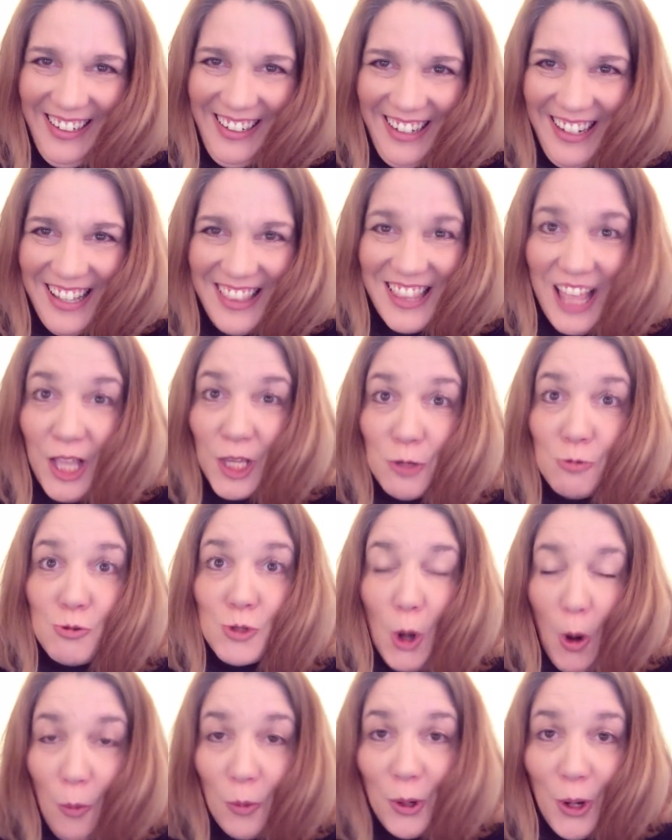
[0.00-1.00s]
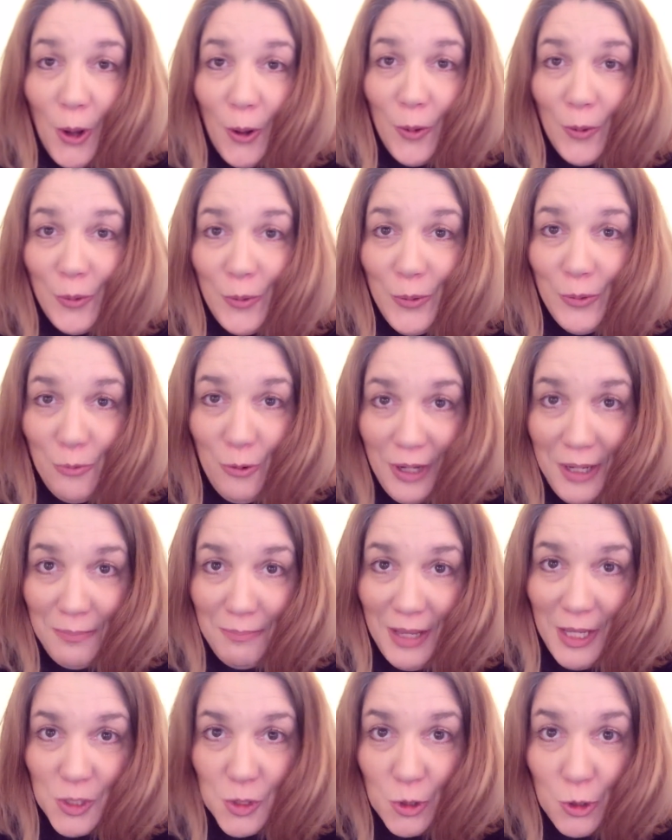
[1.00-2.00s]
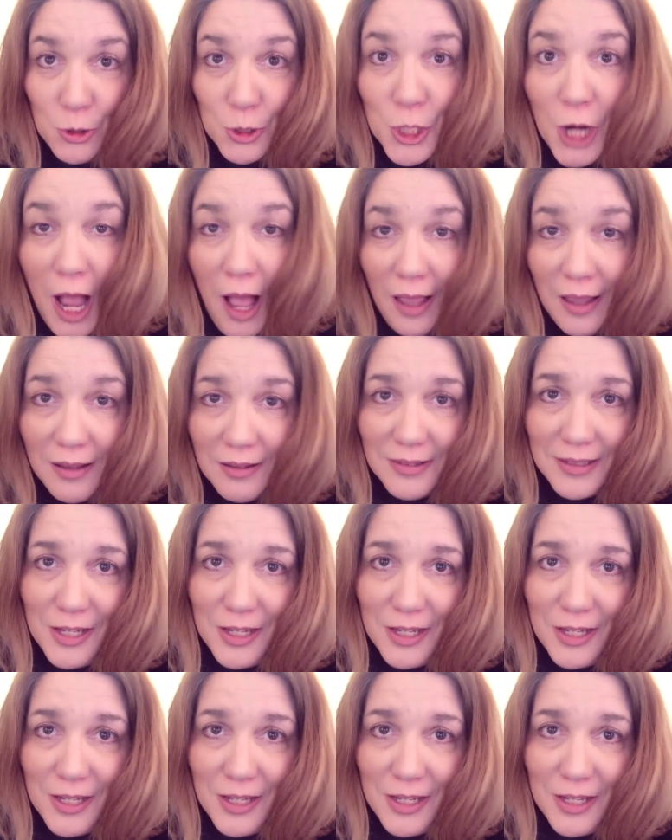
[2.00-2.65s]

that you don't know what it means or your child